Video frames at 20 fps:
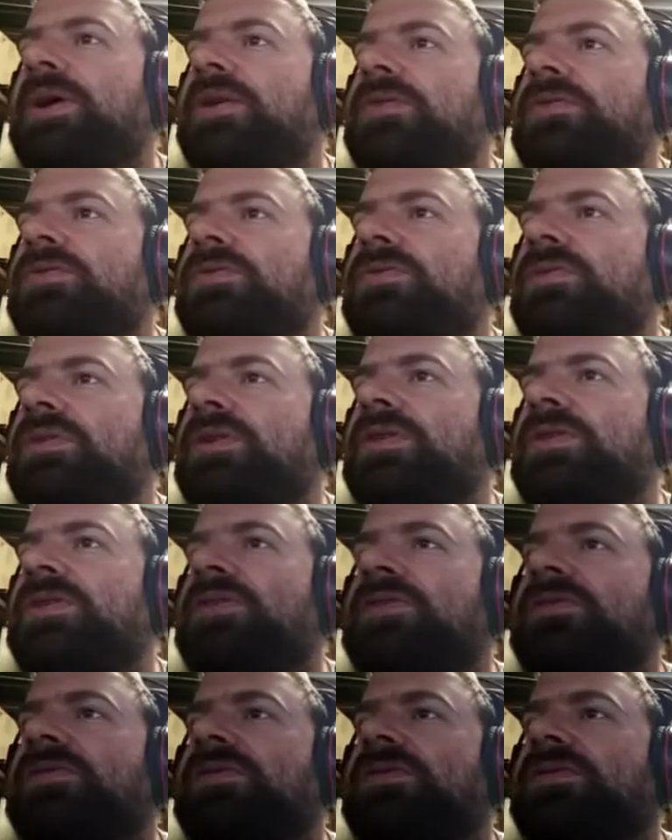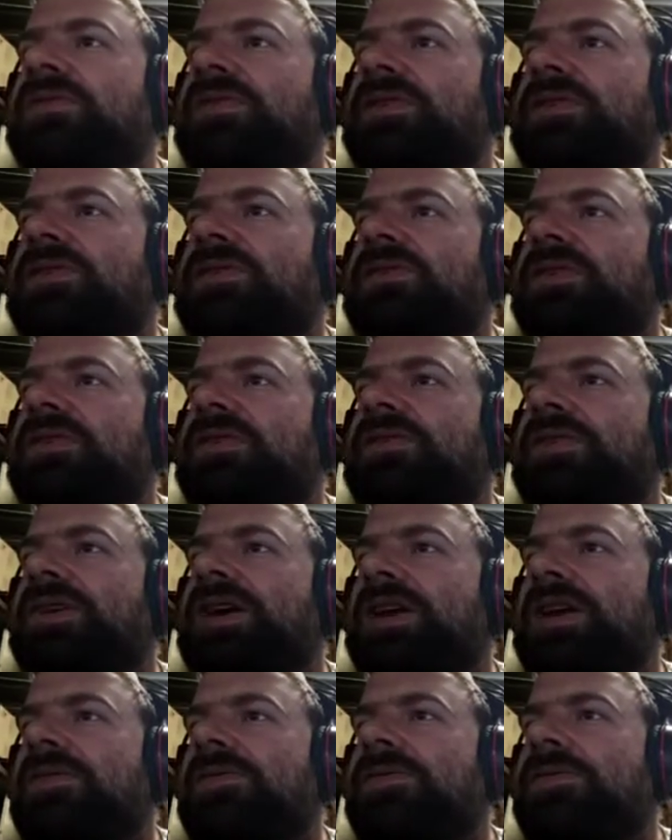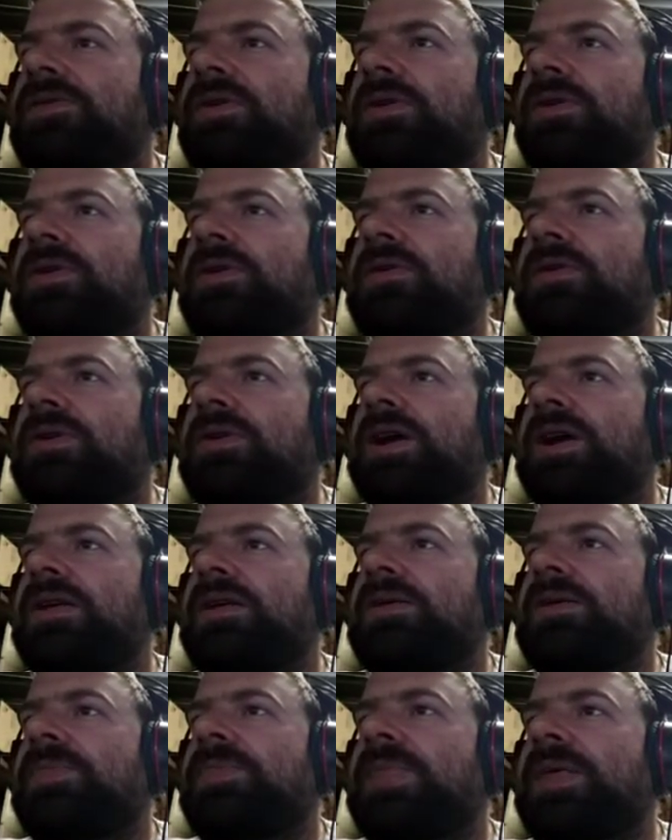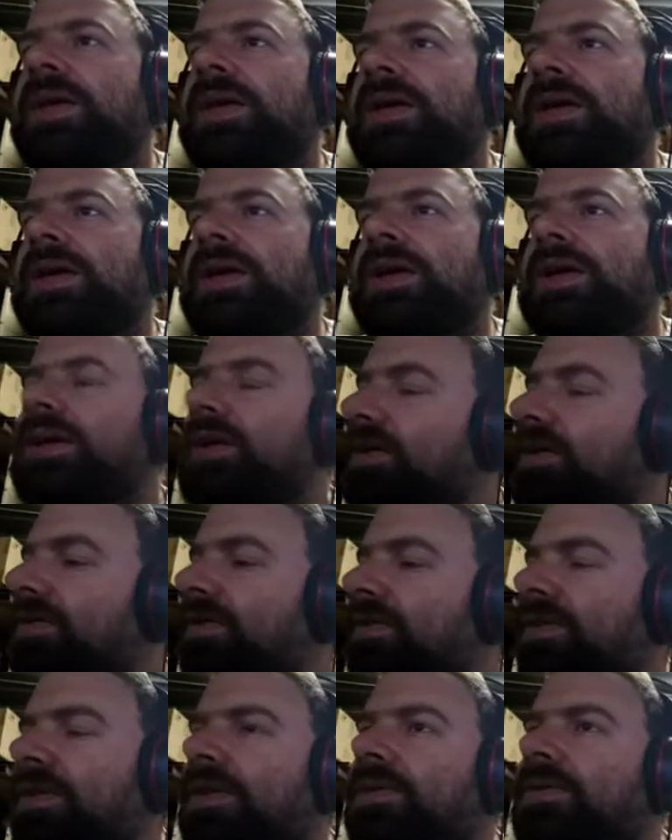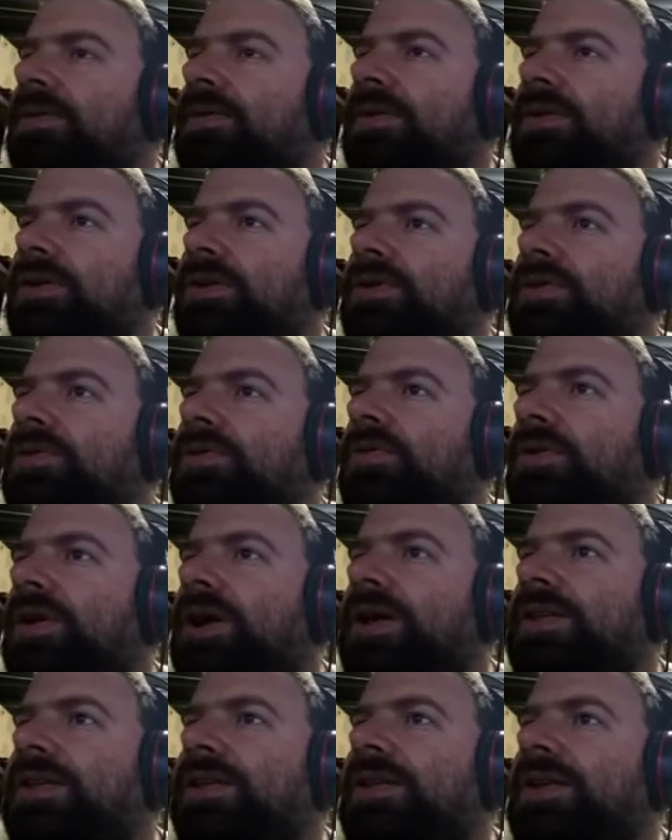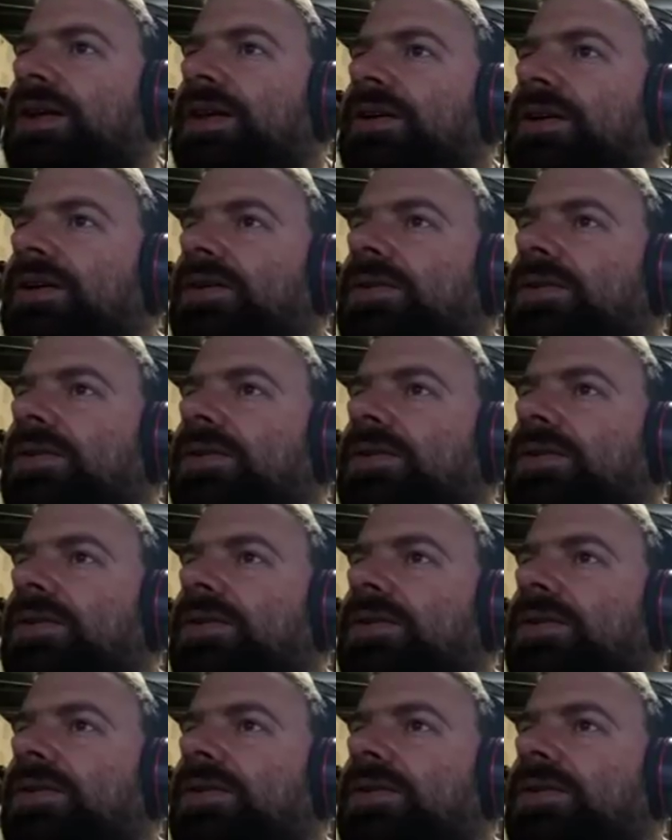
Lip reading: to doing this? So you see it's kind of darker gray. Easy, you right click